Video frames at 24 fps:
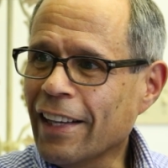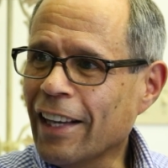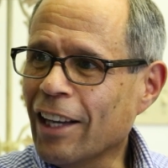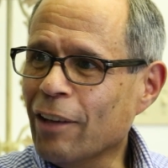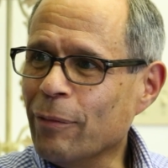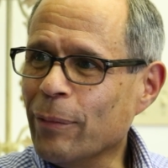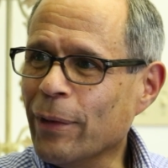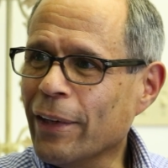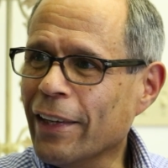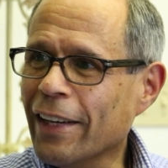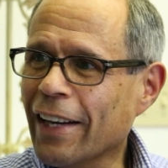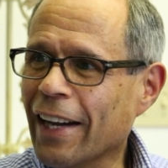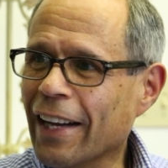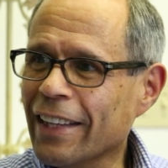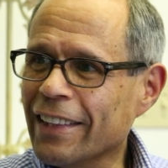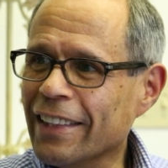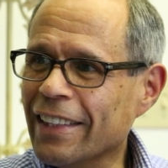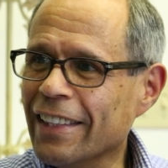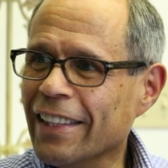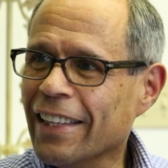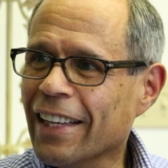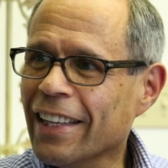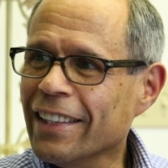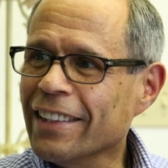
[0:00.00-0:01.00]
I mean,
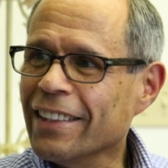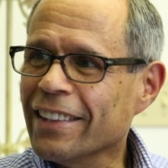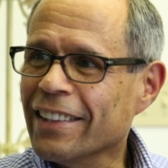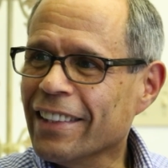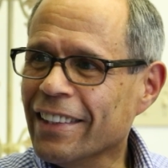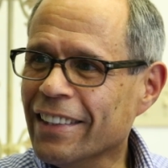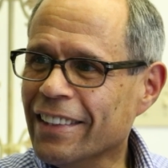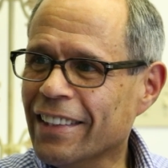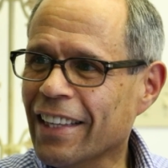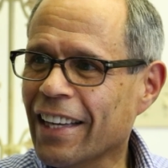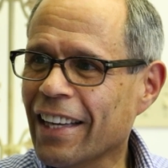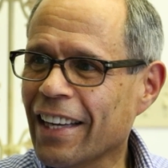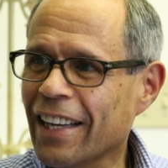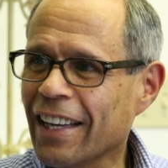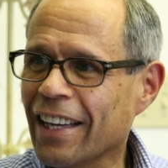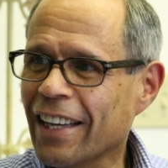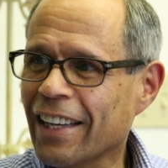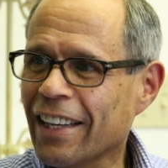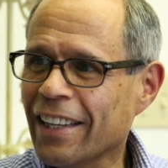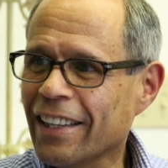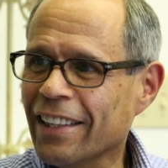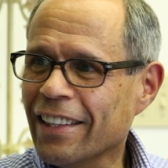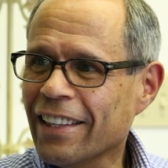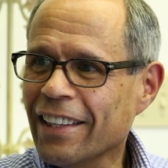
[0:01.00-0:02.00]
at the end of the
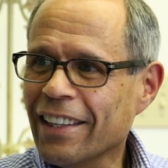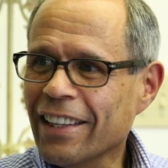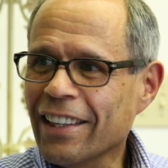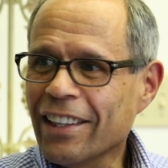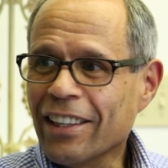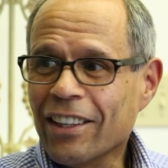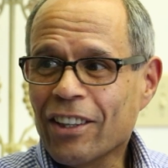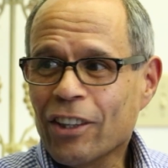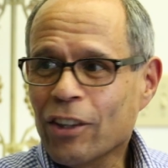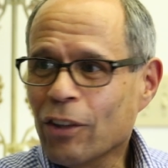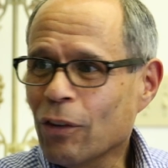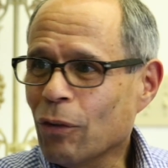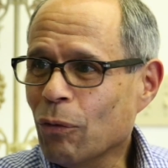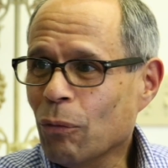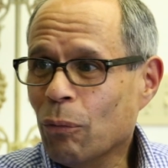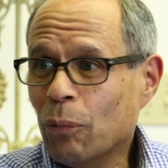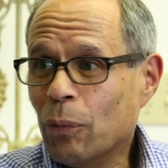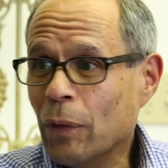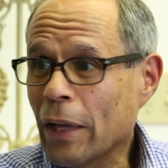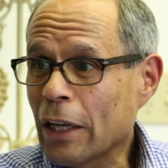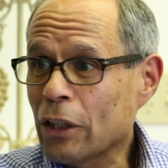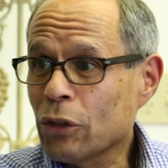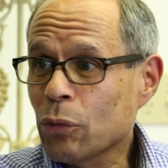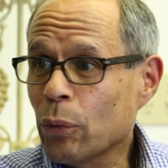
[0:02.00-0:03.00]
day,
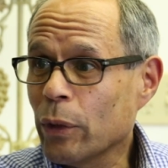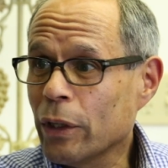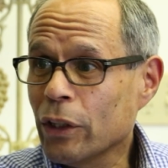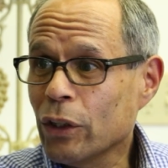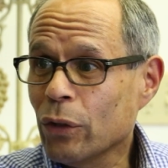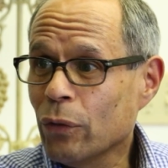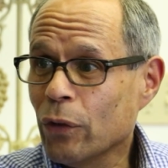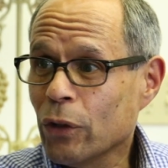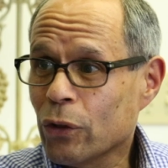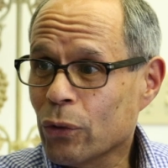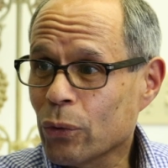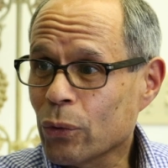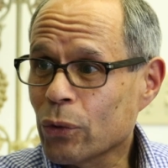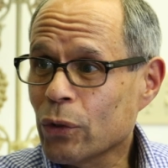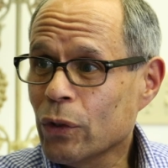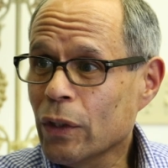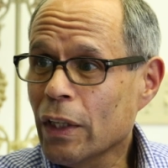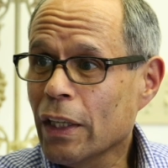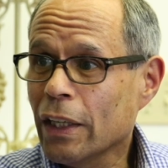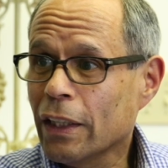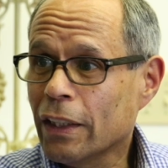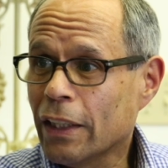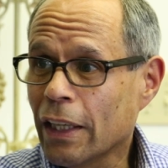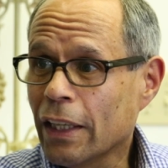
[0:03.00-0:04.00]
that's what individuals
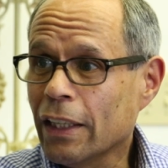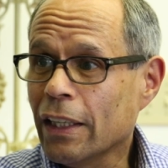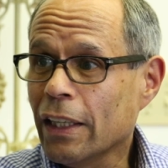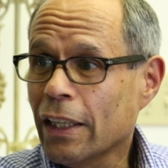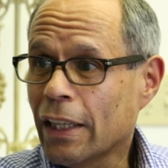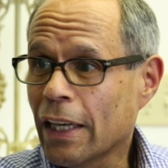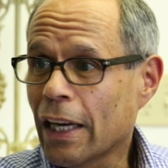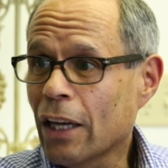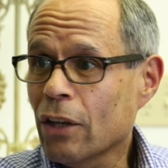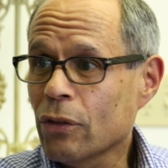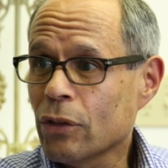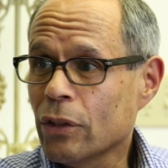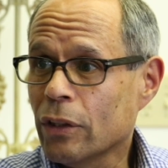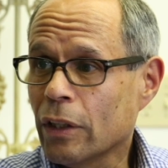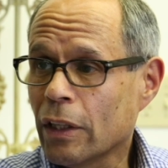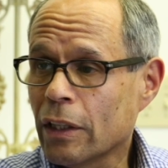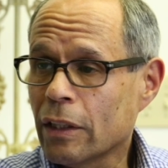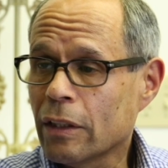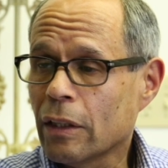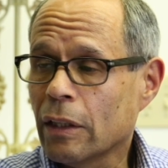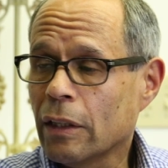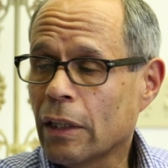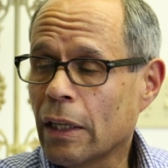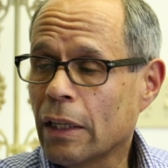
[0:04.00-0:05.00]
need. They need housing.
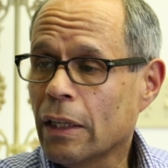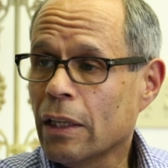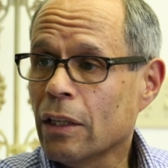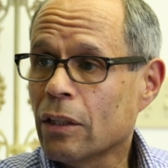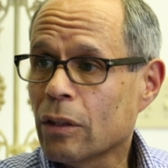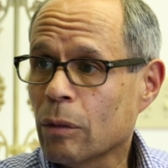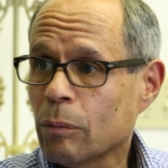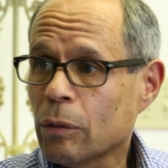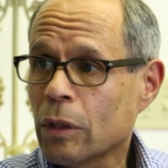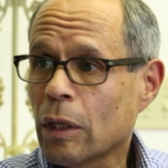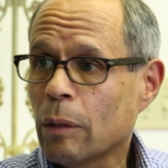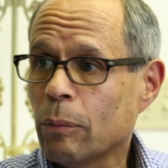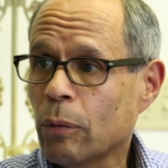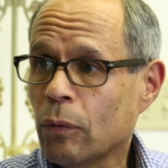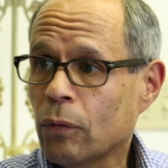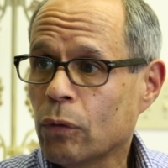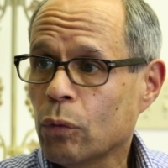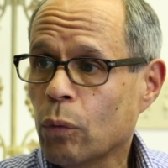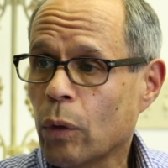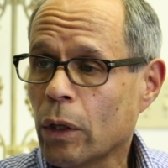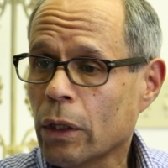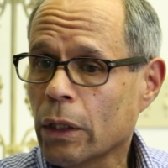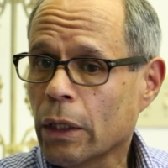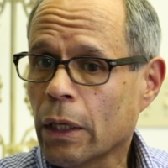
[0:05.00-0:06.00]
They need some type of
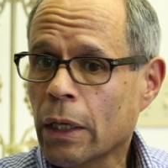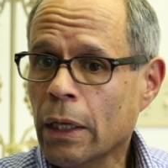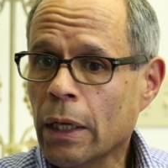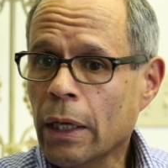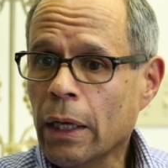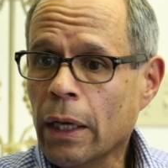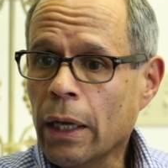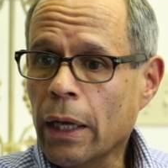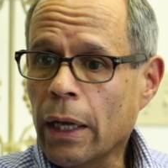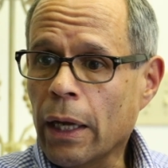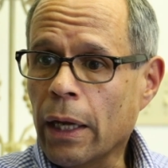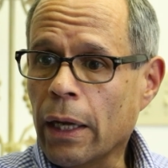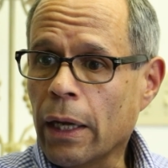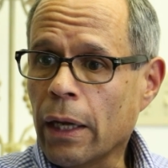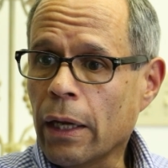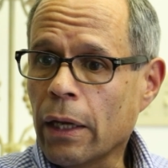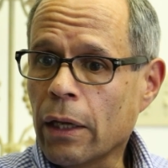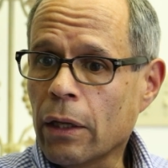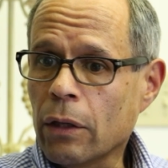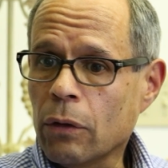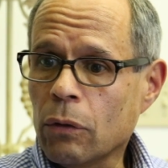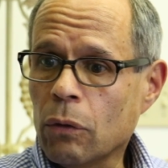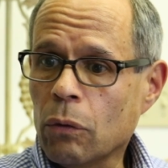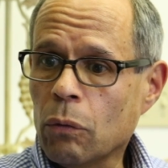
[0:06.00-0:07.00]
dwelling.
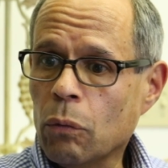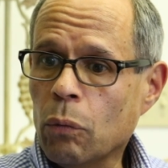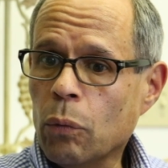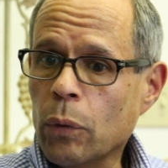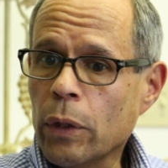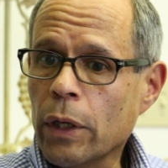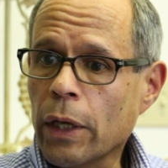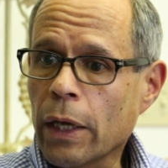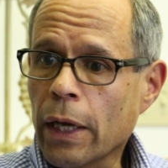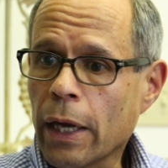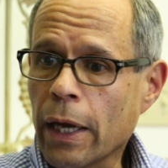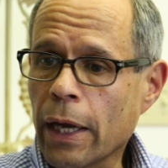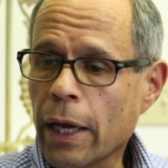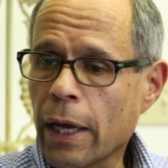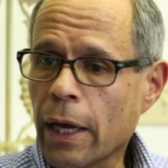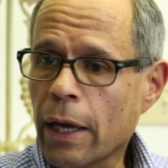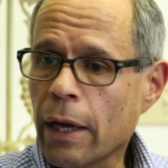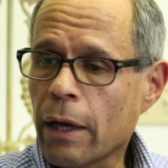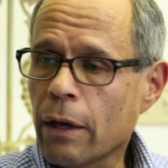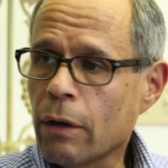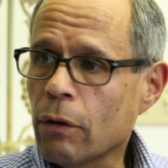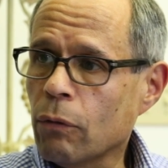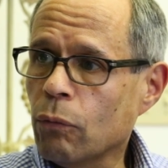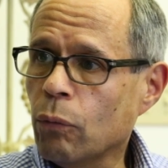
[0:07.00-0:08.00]
And
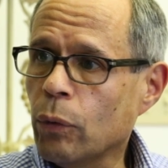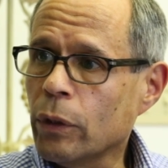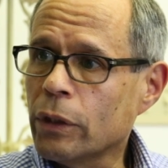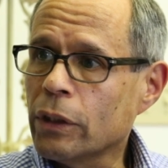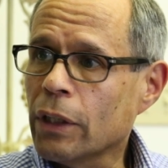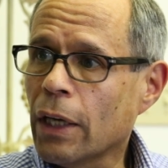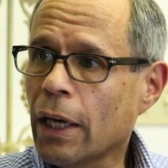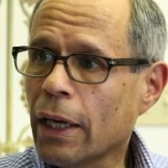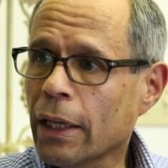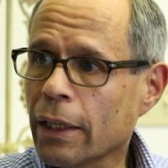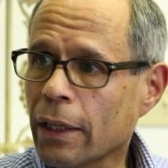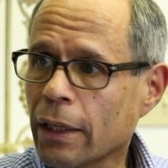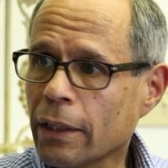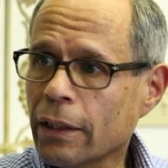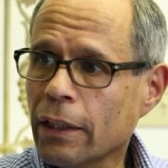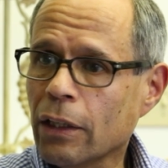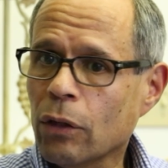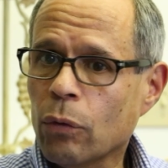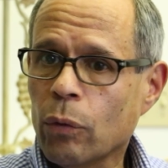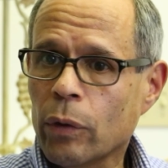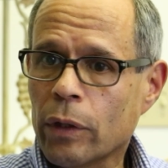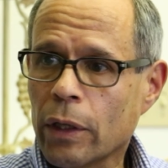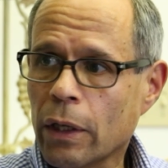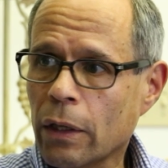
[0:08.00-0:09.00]
we're tied, I
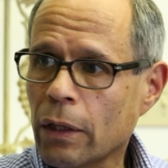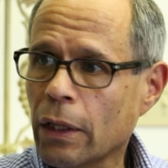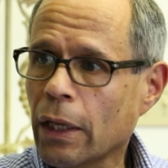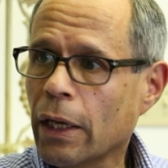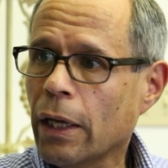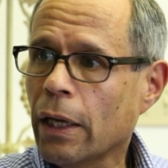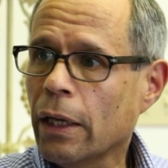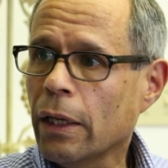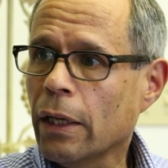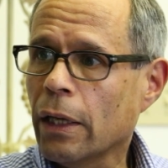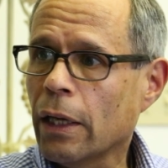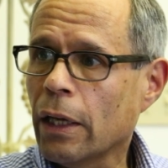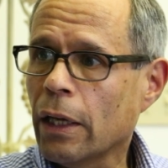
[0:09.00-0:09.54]
think, with LA